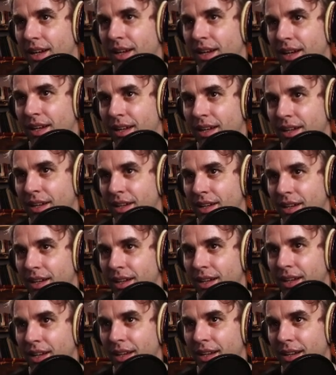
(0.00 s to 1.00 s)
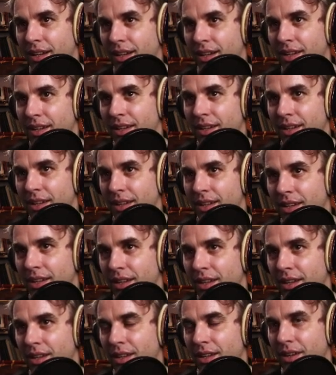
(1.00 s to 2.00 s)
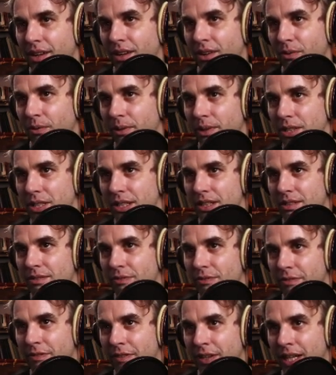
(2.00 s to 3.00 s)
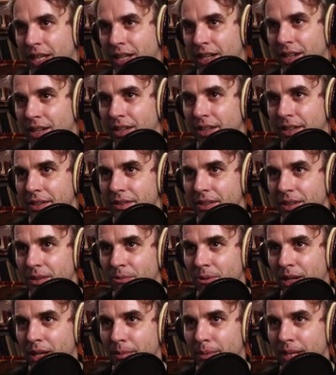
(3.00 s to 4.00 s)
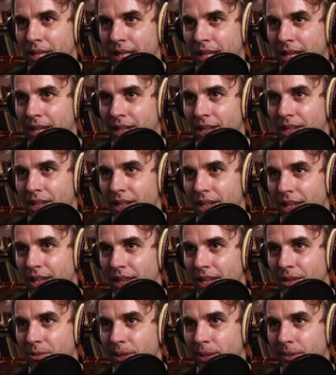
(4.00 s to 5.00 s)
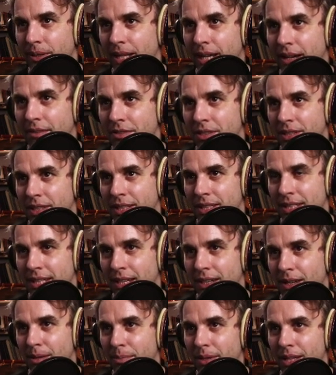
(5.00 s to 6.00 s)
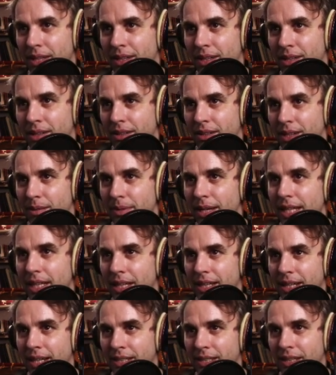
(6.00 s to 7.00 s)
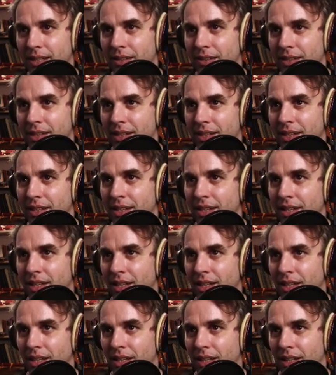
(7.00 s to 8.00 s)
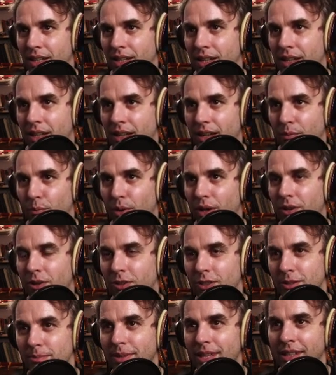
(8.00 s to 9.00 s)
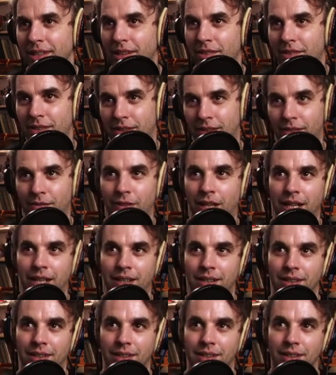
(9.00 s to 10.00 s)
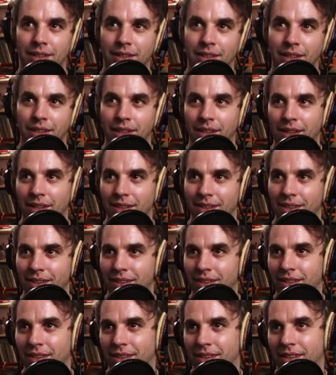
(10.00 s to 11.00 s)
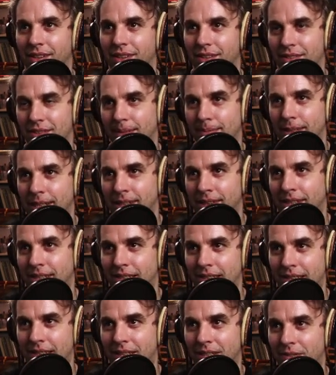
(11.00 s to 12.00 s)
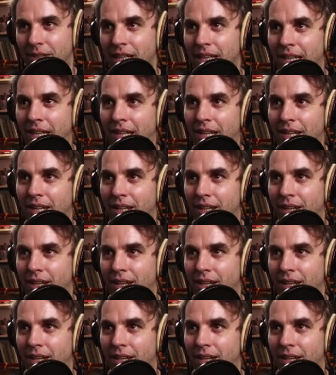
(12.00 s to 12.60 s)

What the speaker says: Uh, which is fair. You can worry about that. I think we would have to extend up then. They might connect under. But ultimately, this is fine. Something like this is fine.